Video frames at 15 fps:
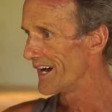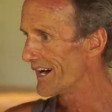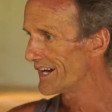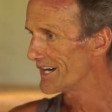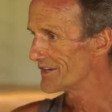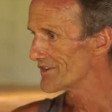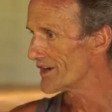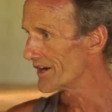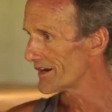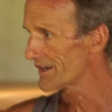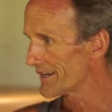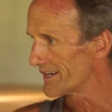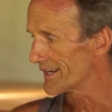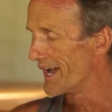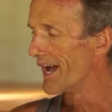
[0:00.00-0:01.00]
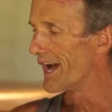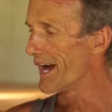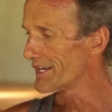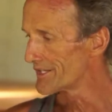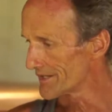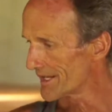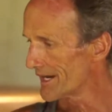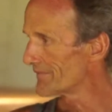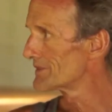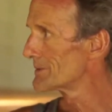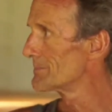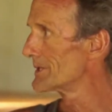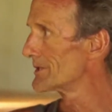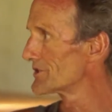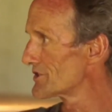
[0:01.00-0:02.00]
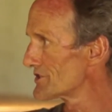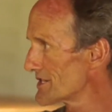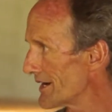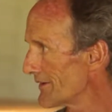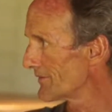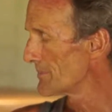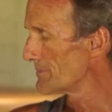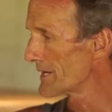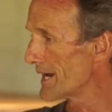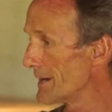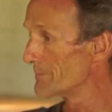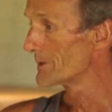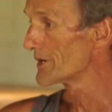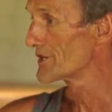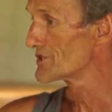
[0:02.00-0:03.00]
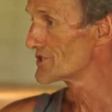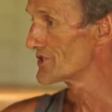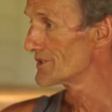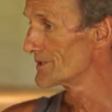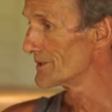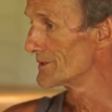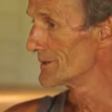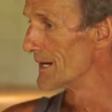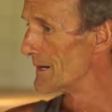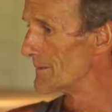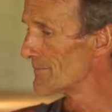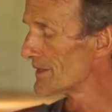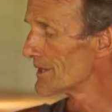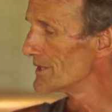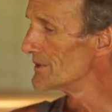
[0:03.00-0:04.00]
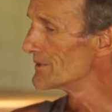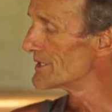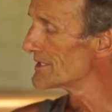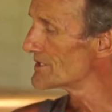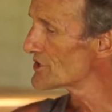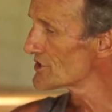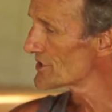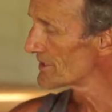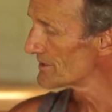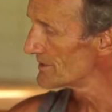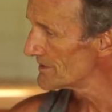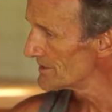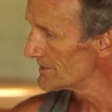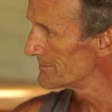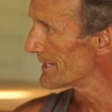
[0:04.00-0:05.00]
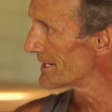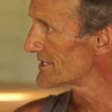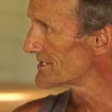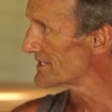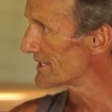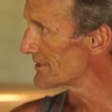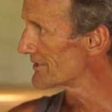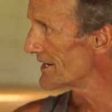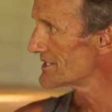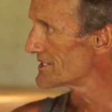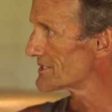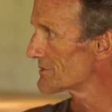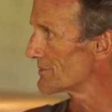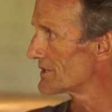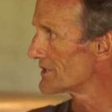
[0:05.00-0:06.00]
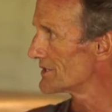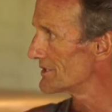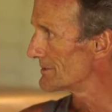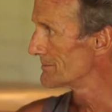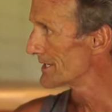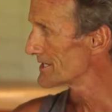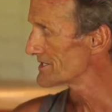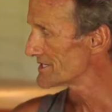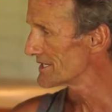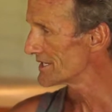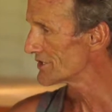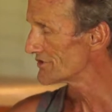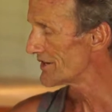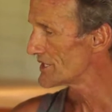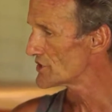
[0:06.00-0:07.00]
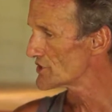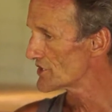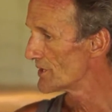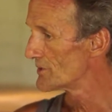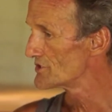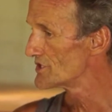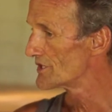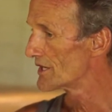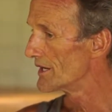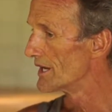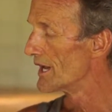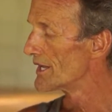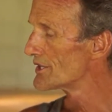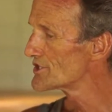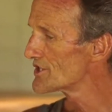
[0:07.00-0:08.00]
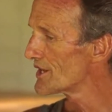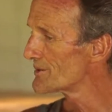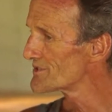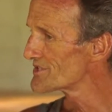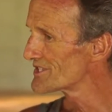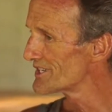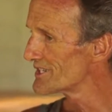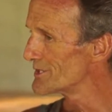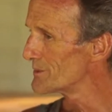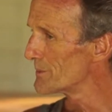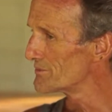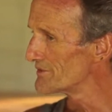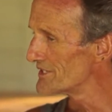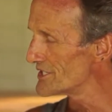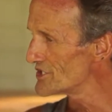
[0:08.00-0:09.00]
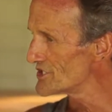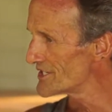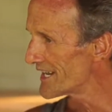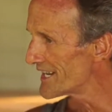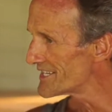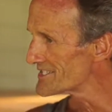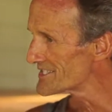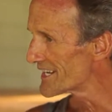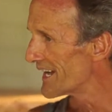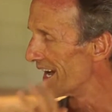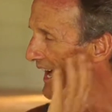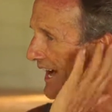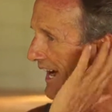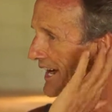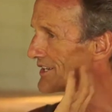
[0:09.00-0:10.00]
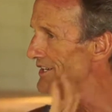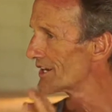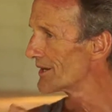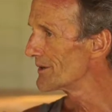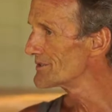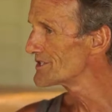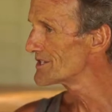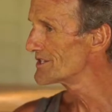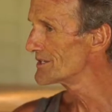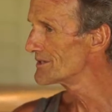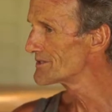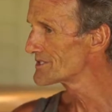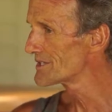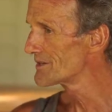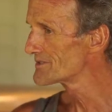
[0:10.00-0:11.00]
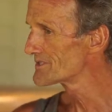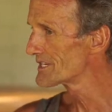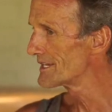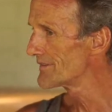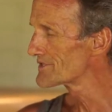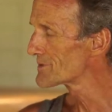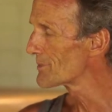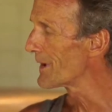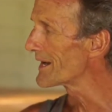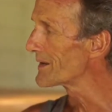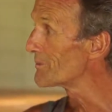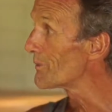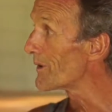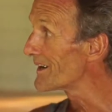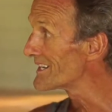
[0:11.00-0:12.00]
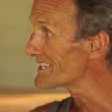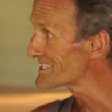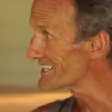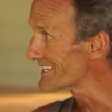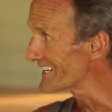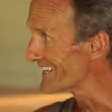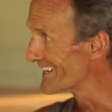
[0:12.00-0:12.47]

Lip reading: hierarchy, and you'll have to build yourself up again, because you didn't show humility and grace. It's with the humility and grace shows that you appreciate it, and you're going to use those gifts well and wisely.